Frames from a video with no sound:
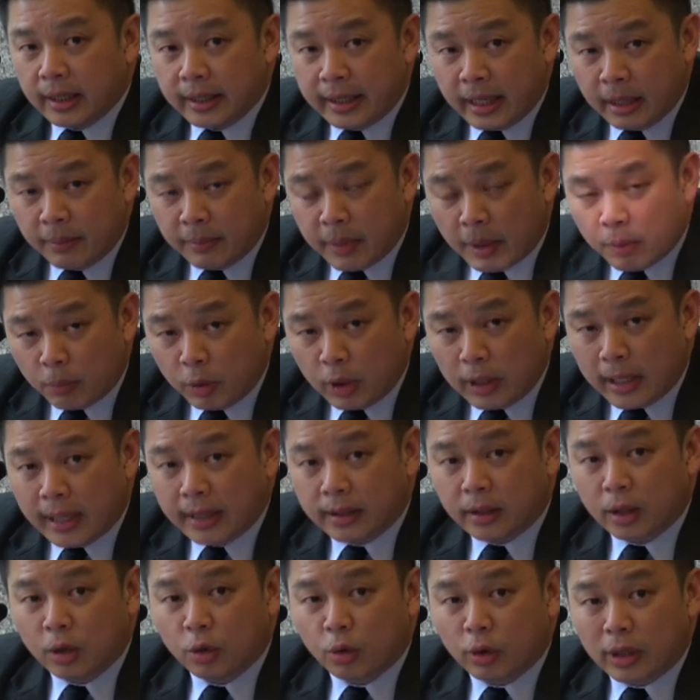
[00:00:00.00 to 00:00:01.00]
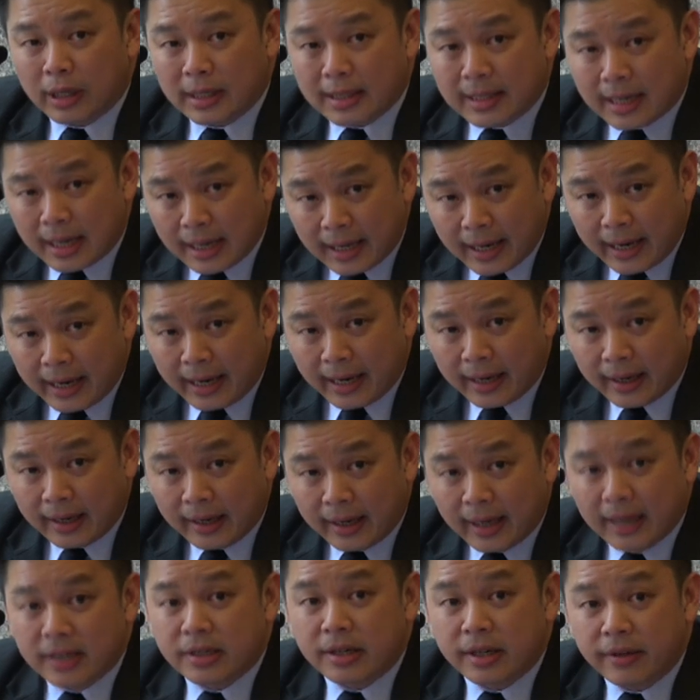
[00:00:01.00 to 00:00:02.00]
Yang Mak Mulia Tengku Razaleigh
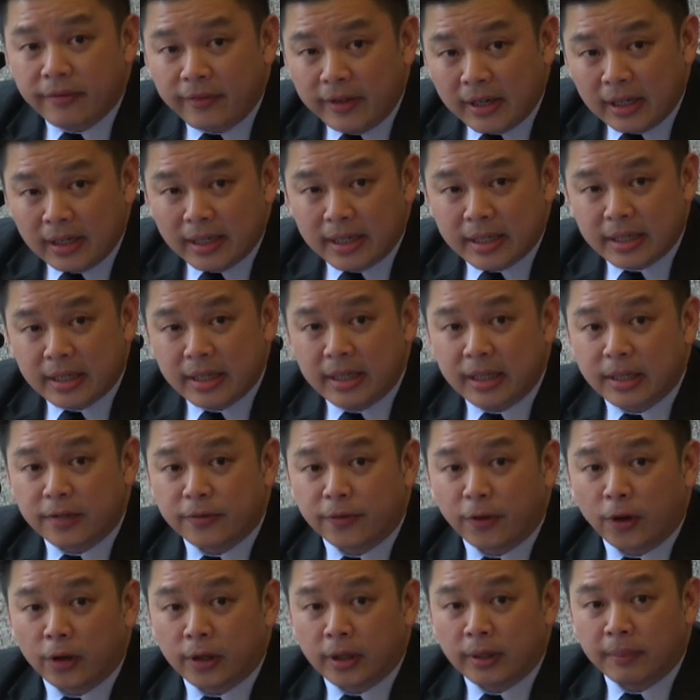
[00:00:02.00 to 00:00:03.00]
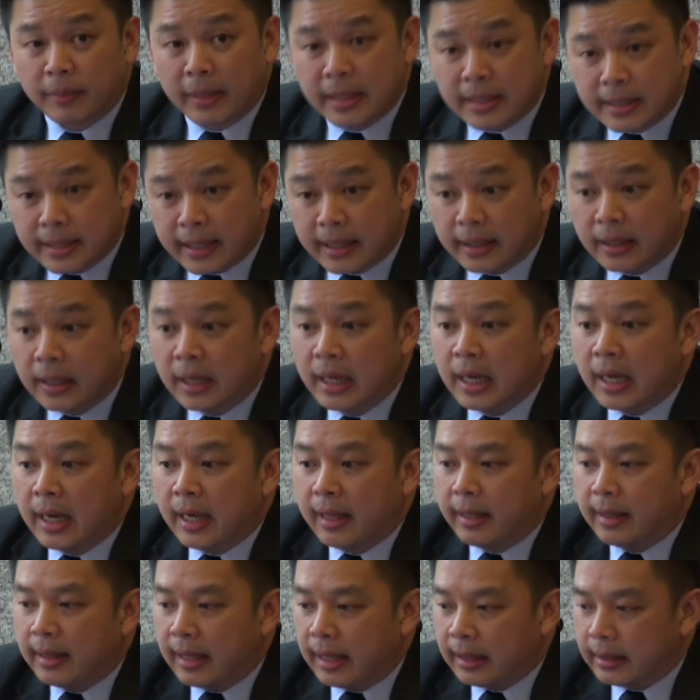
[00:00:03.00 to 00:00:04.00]
has revealed this in his forum and said
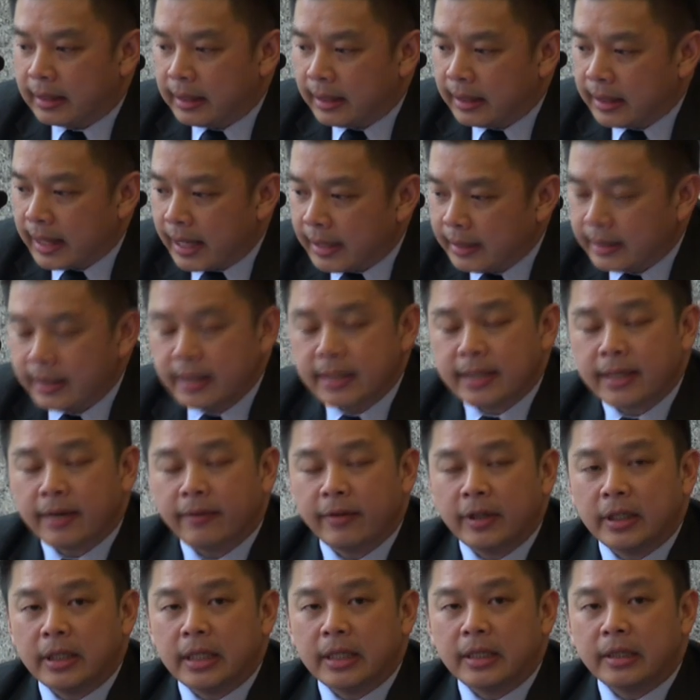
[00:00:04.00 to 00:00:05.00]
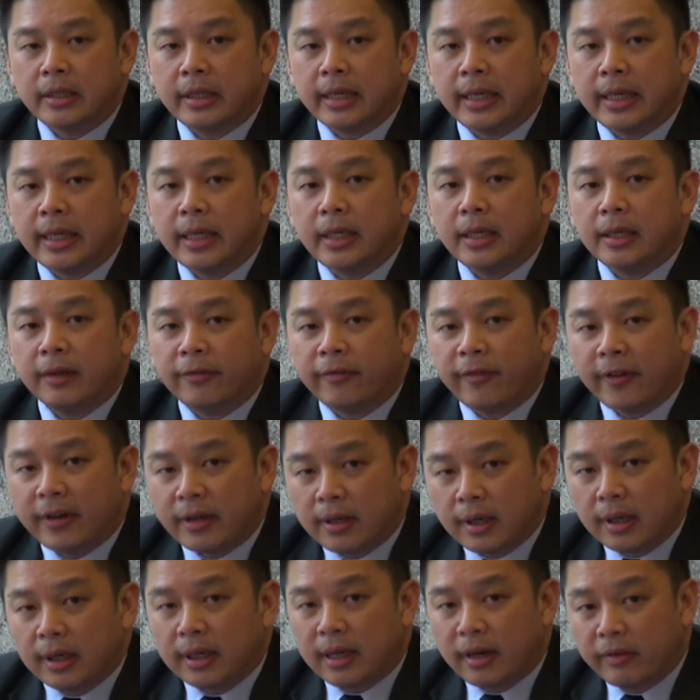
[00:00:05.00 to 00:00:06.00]
that in 1973, the
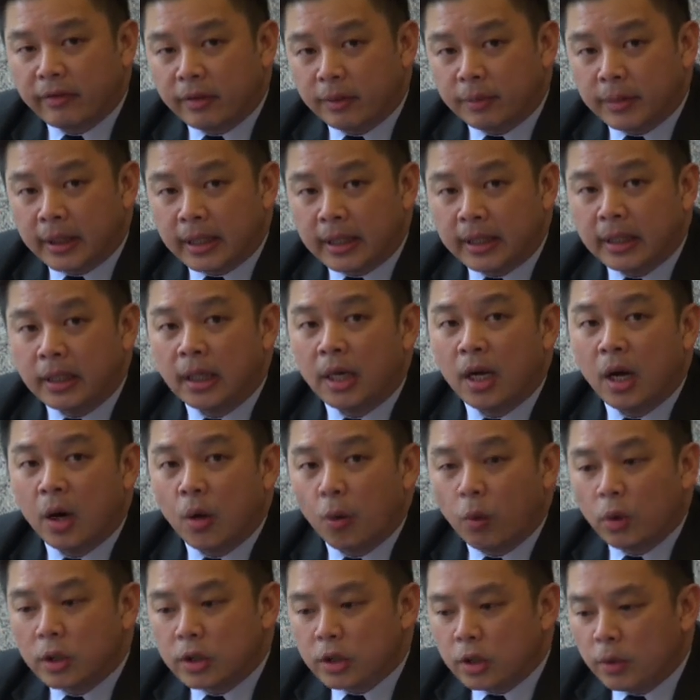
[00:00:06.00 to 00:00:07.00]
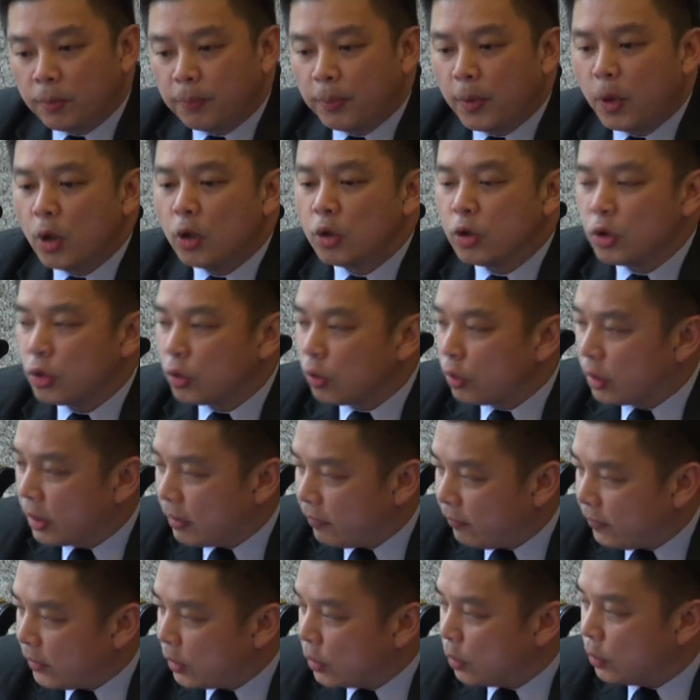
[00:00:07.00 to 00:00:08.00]
federal government was supposed to
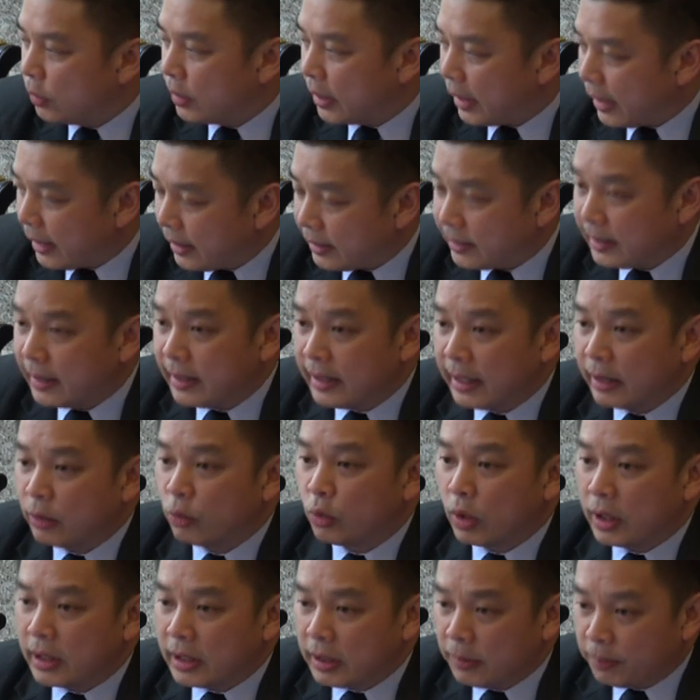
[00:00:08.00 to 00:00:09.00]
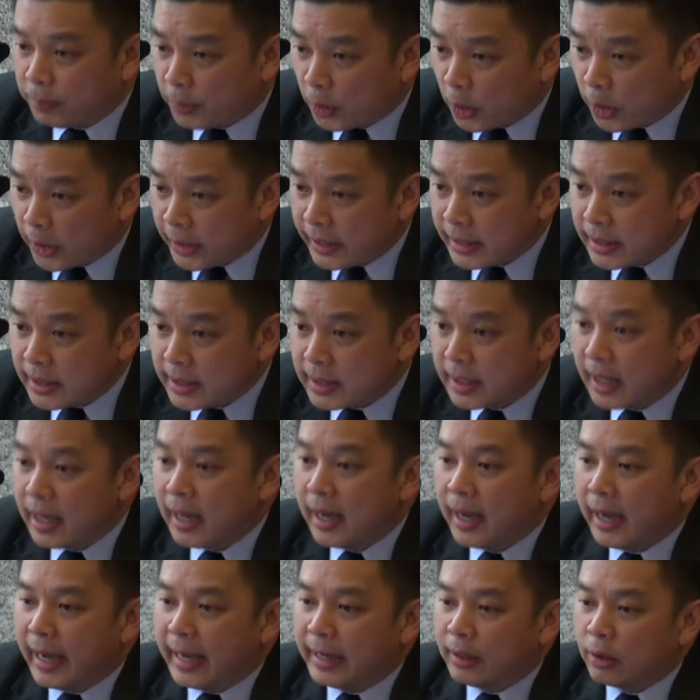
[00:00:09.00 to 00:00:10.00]
review the 18 and 20 points
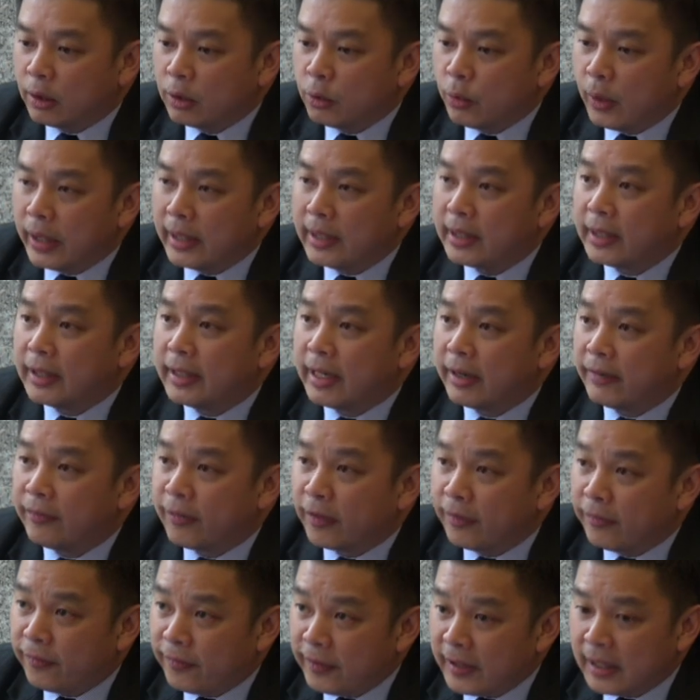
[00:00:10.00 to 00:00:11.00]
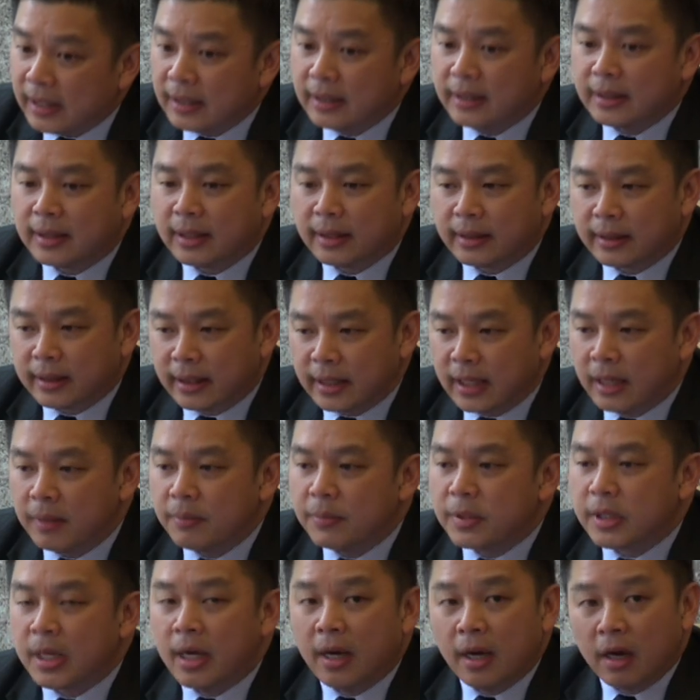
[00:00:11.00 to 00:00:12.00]
and on whether they fulfilled the
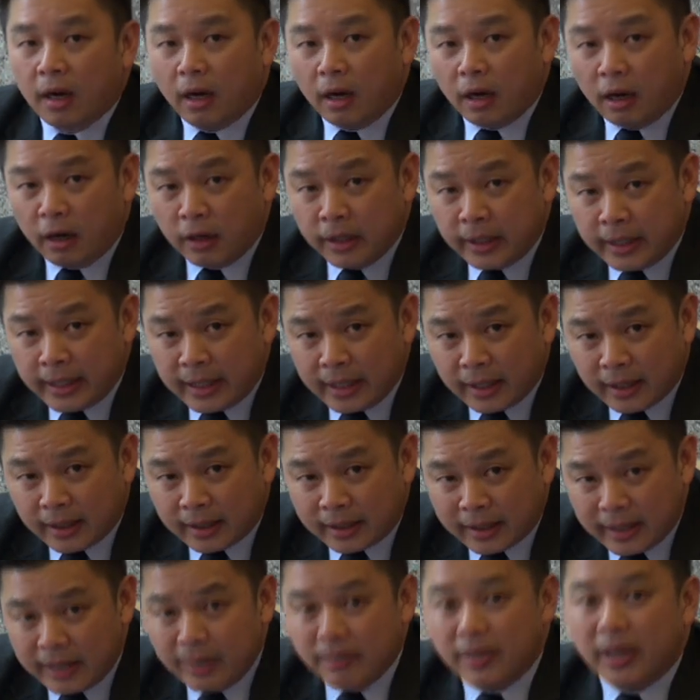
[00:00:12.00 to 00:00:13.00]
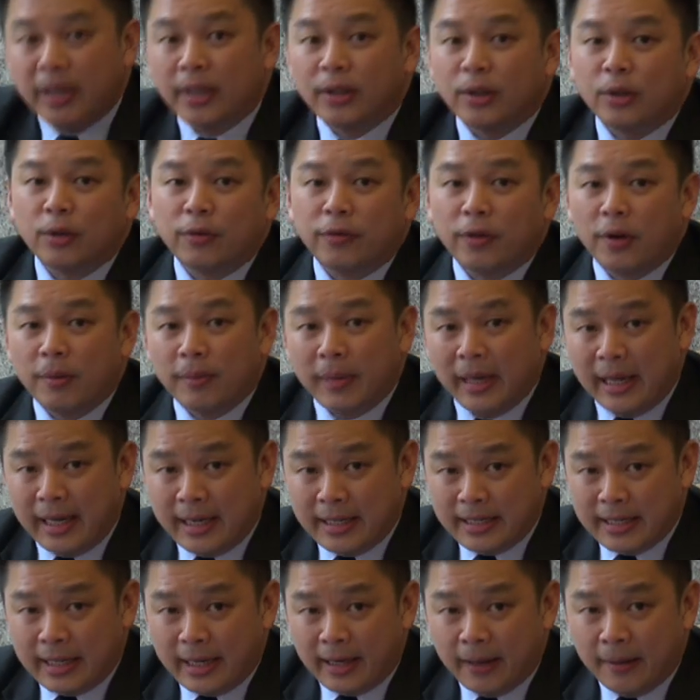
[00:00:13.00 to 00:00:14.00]
terms on the agreement to form
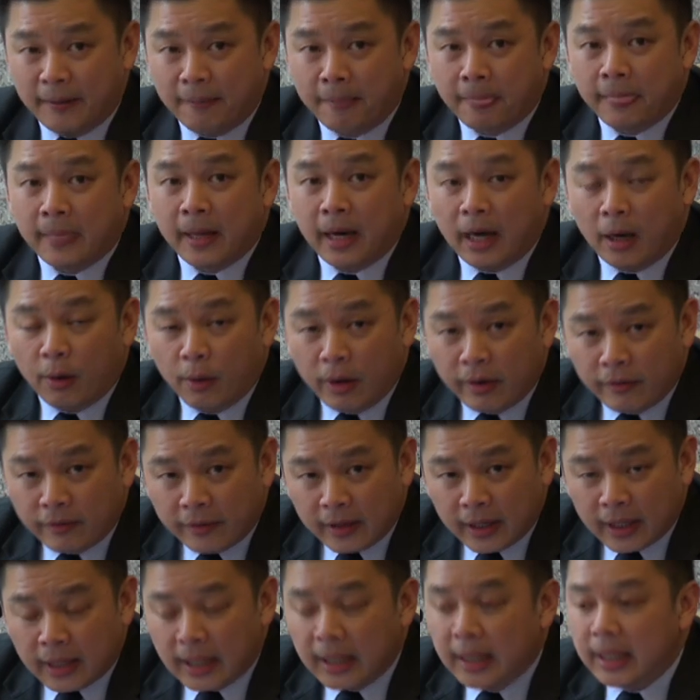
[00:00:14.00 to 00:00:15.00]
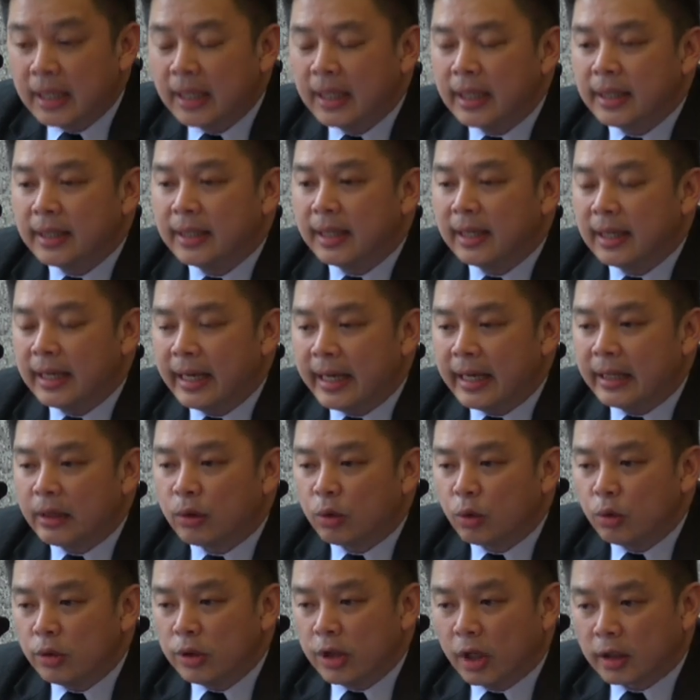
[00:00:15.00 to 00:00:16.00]
Malaysia. However, the
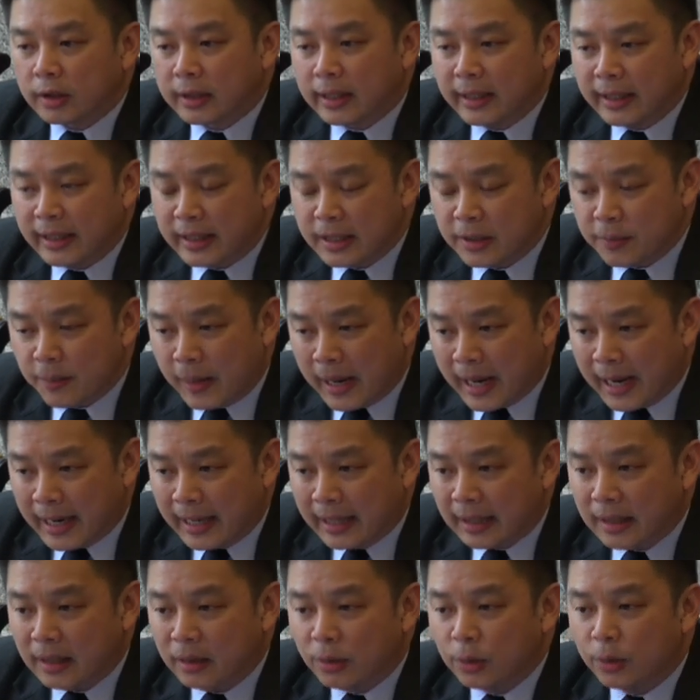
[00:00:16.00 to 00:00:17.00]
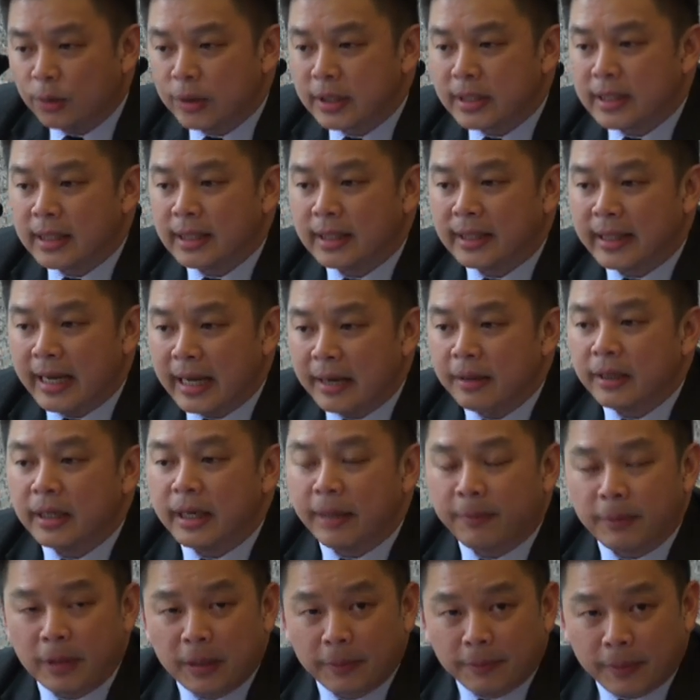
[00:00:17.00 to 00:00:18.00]
late Tun Dr. Ismail, who is the then
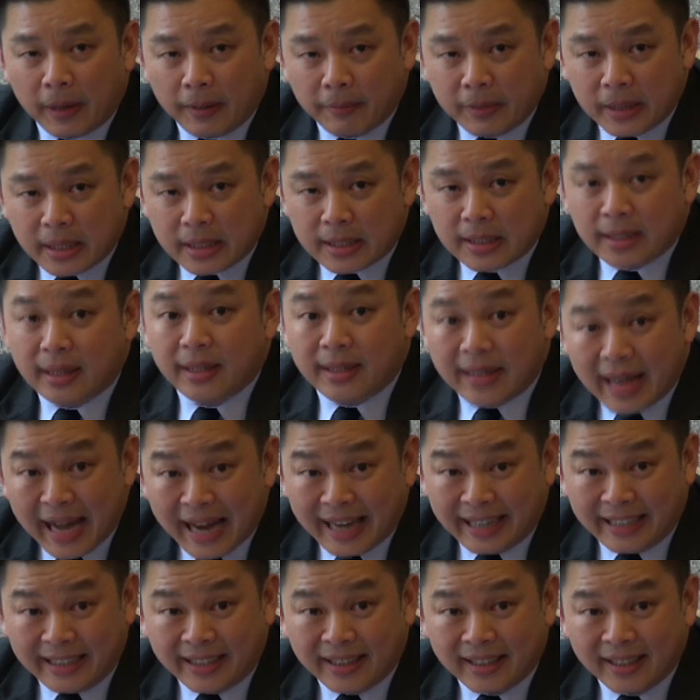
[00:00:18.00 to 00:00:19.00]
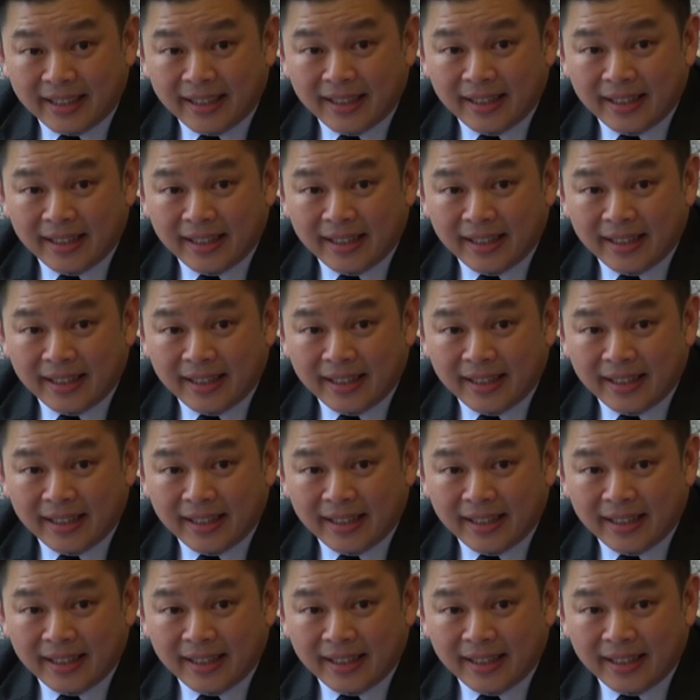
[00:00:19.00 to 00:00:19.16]
Deputy Prime Minister, died.